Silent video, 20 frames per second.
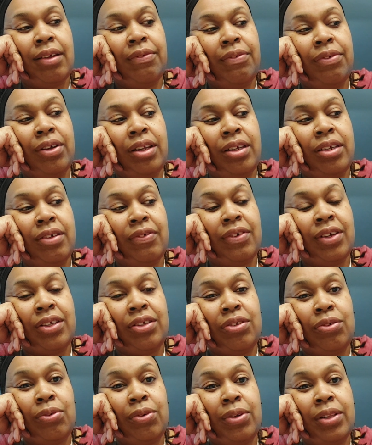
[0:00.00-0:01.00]
footage of us
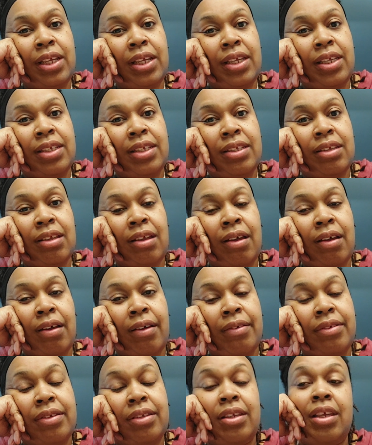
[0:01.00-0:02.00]
doing these
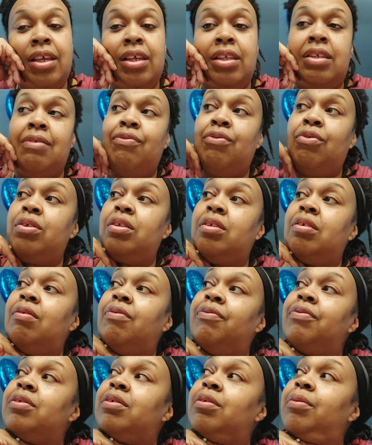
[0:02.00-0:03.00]
skits and
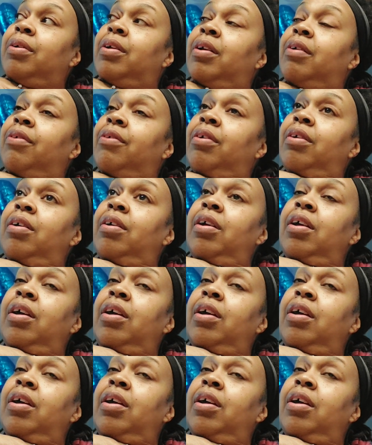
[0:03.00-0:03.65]
voiceovers or whatever,